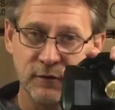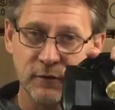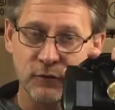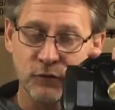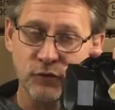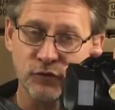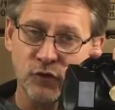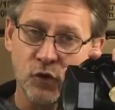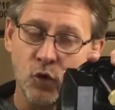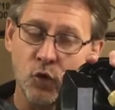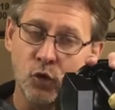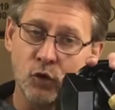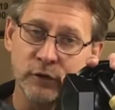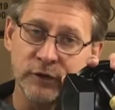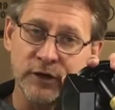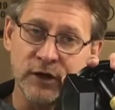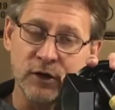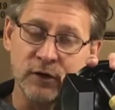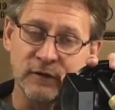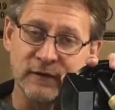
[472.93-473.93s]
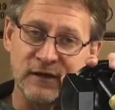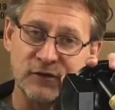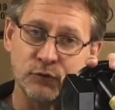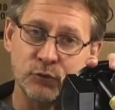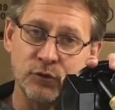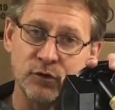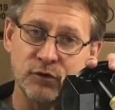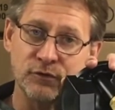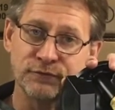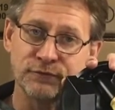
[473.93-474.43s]
There's a hole in here, and that's
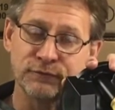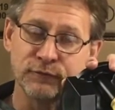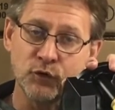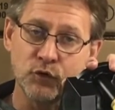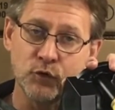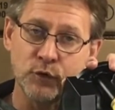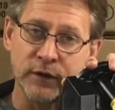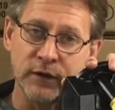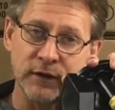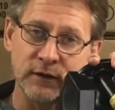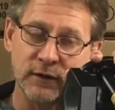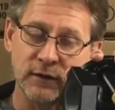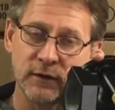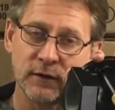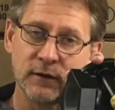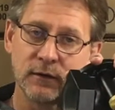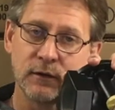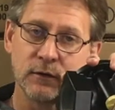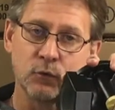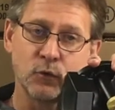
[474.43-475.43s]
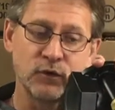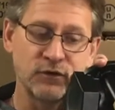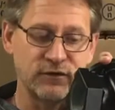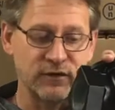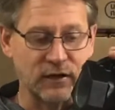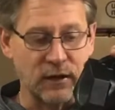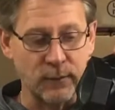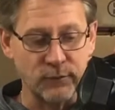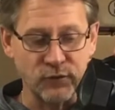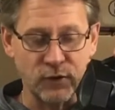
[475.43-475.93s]
where your fluid, once
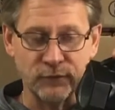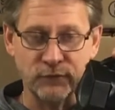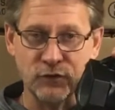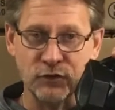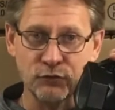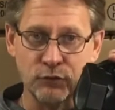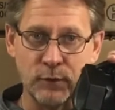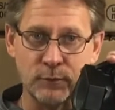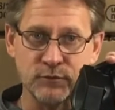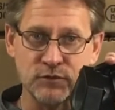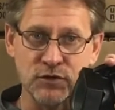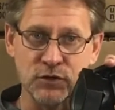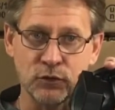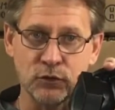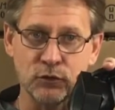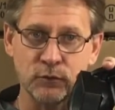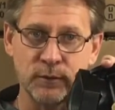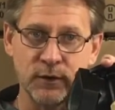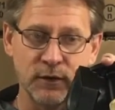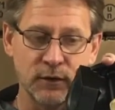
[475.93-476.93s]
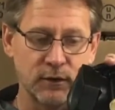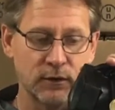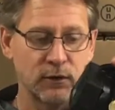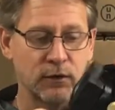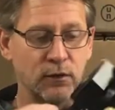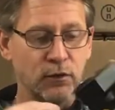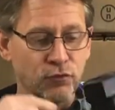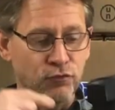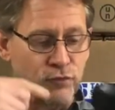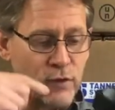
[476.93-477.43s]
it comes out the drip tube,
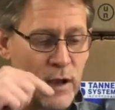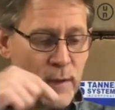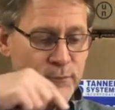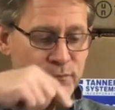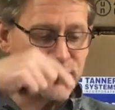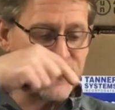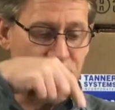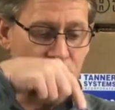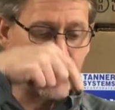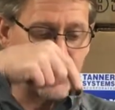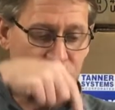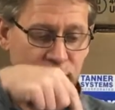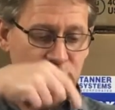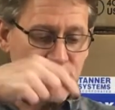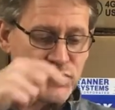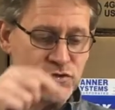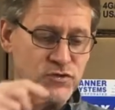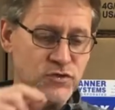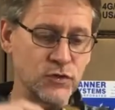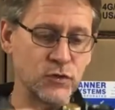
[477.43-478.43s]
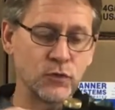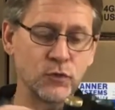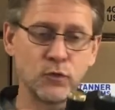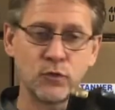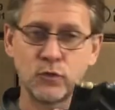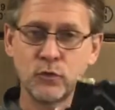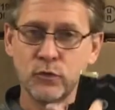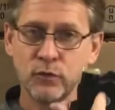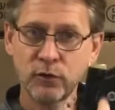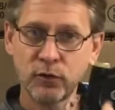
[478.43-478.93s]
drops down
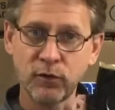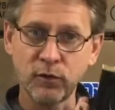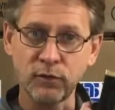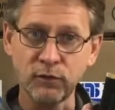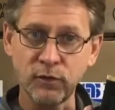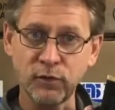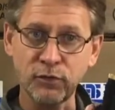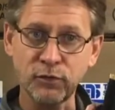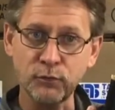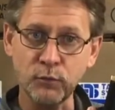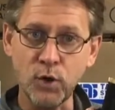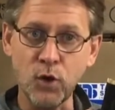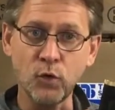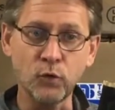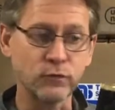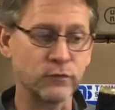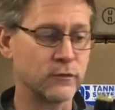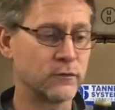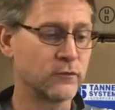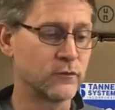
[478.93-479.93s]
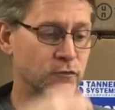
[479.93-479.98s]
into the throat.